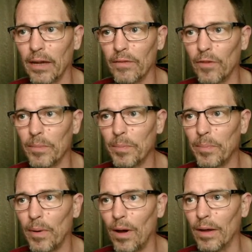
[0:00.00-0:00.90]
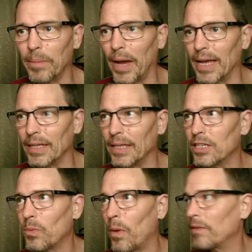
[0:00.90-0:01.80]
from the pawn by at
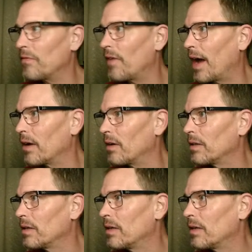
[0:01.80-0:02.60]
least one file.